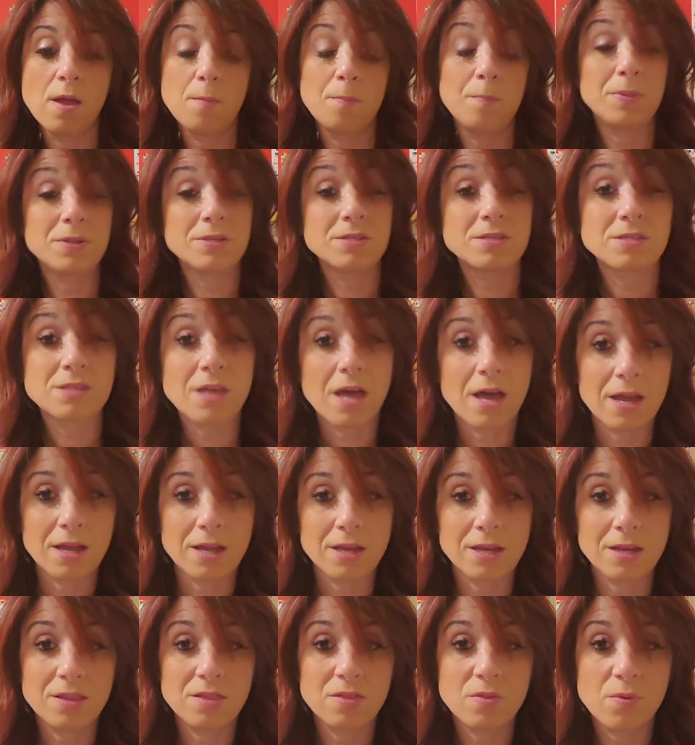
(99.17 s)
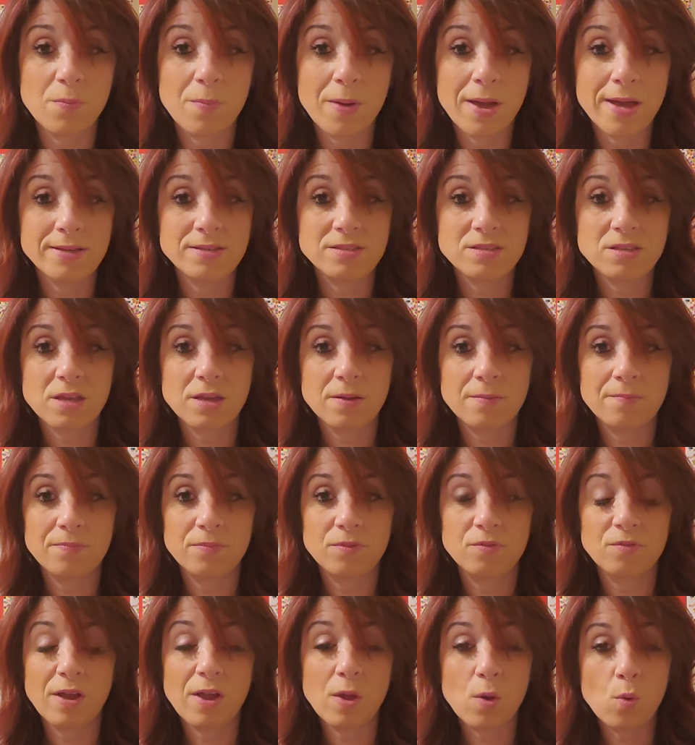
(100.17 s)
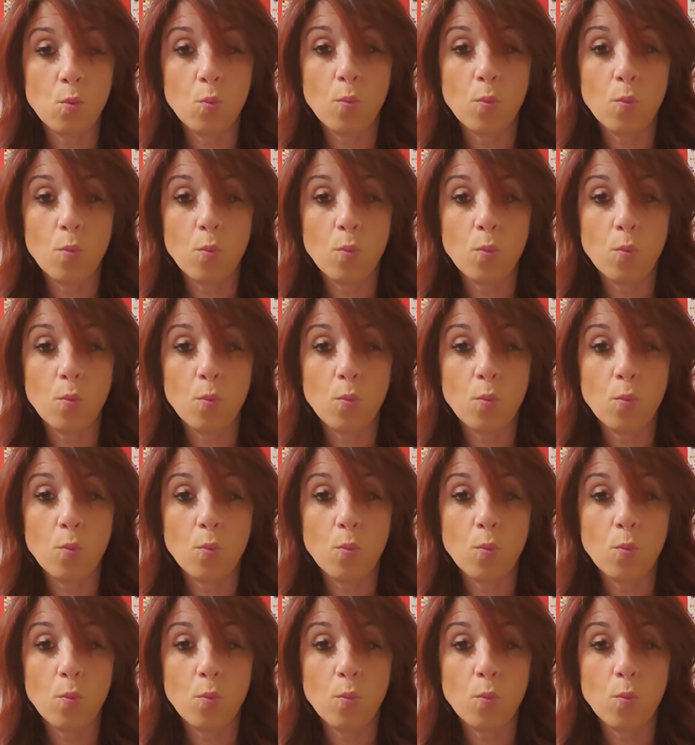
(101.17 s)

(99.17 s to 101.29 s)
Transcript: Beside the basket, right?